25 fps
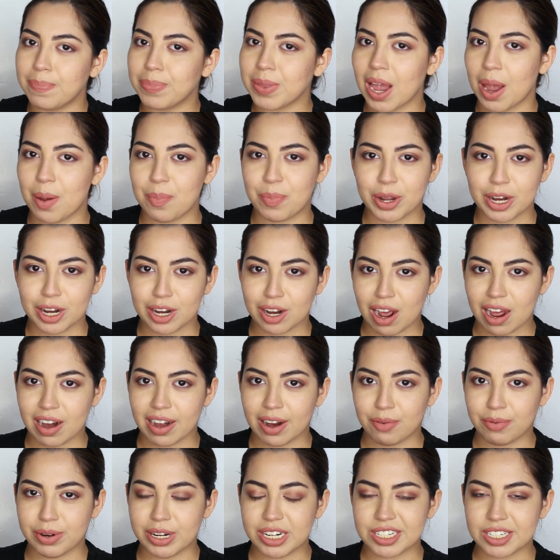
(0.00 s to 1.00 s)
I put it on,
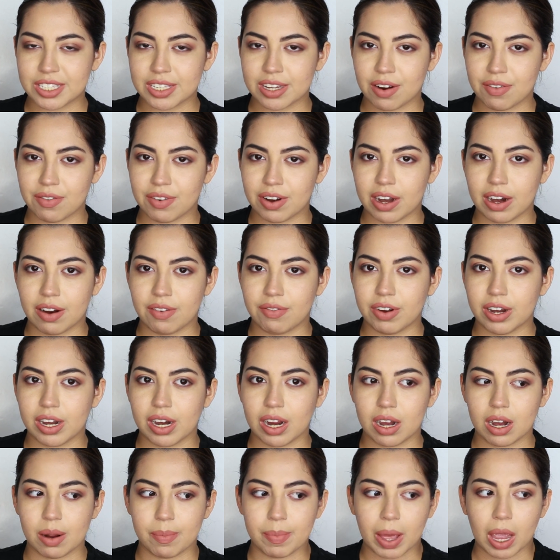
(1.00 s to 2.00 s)
I rediscover it every day,
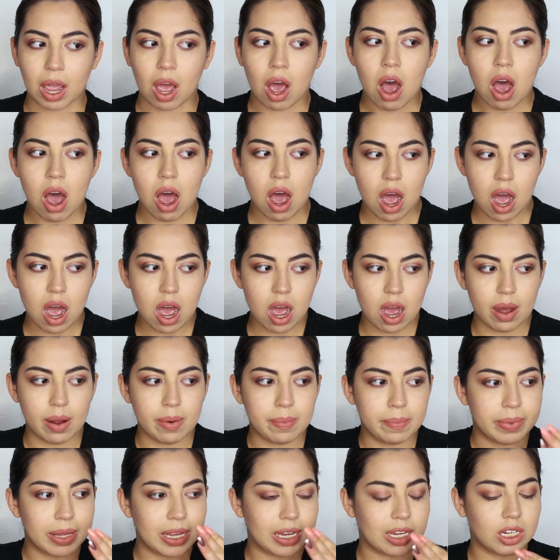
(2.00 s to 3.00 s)
and I'm like, oh,
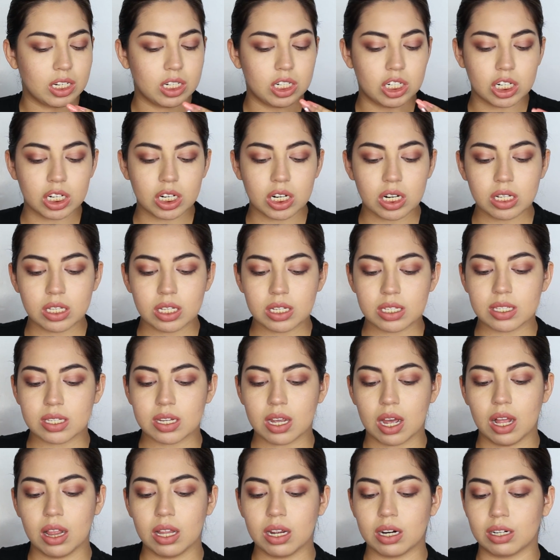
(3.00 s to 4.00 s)
girl, this
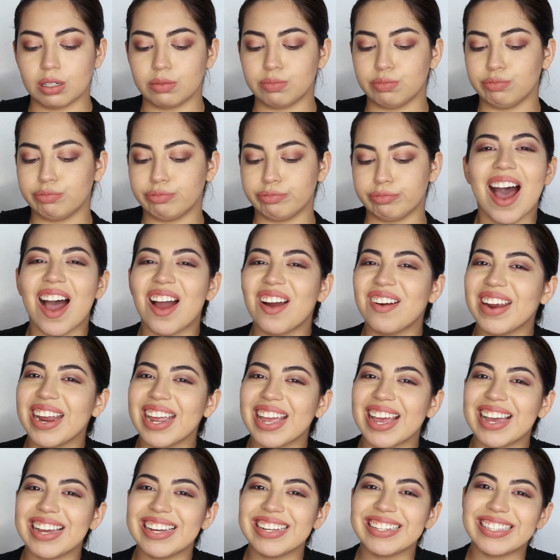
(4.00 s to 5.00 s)
color.
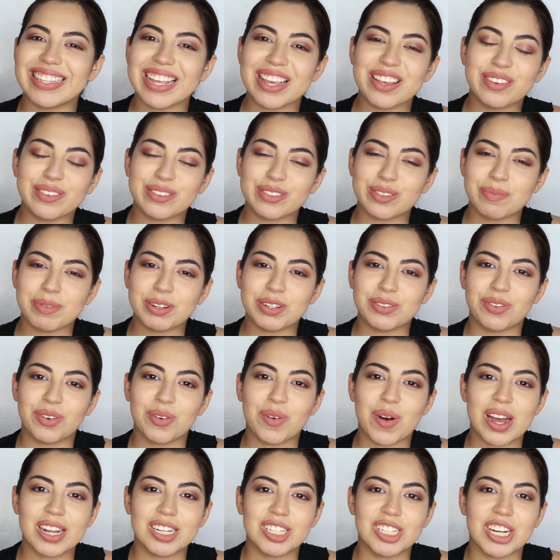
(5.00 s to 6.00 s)
Alright guys, thank you so much for
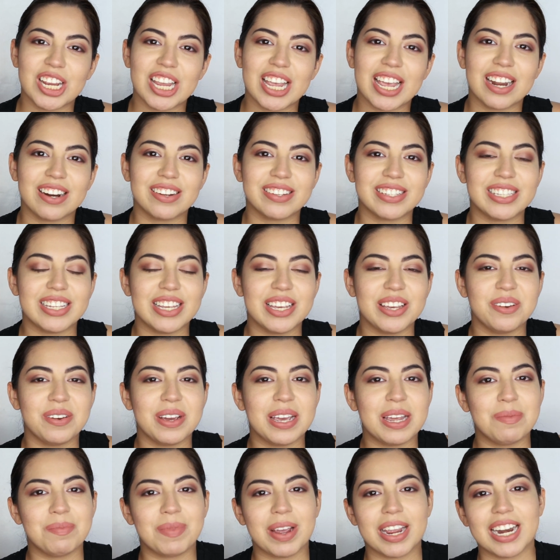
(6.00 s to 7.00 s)
watching, and I'll see you
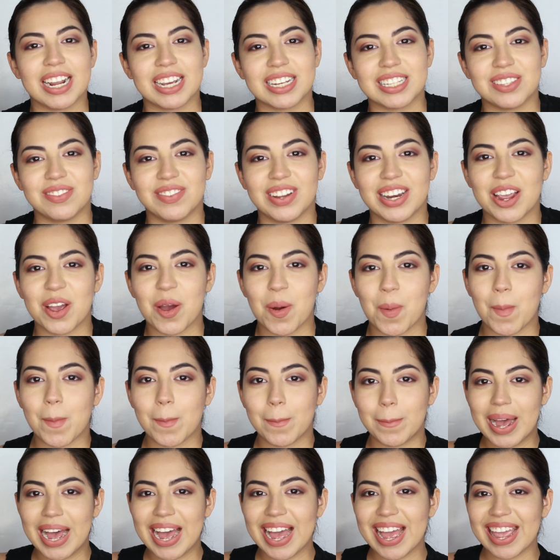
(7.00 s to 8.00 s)
in my next video.
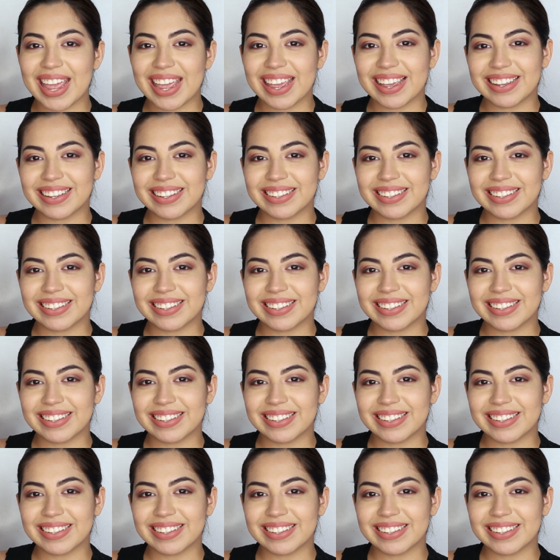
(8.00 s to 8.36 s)
Bye!